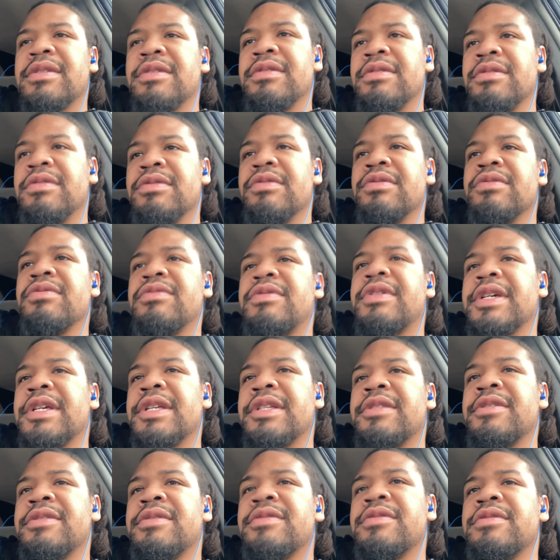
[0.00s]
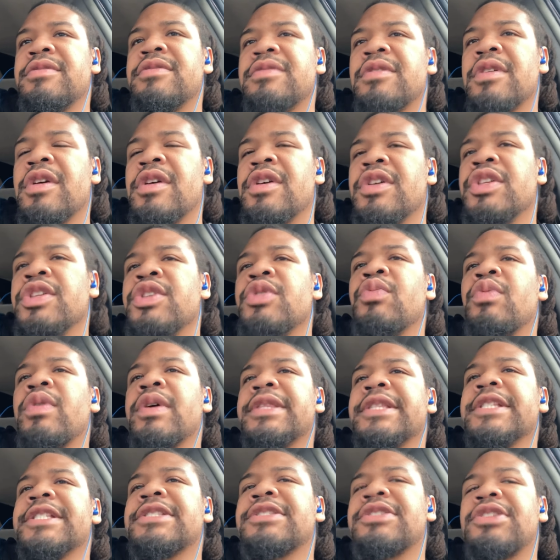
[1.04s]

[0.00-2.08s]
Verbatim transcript: You, you can, you want to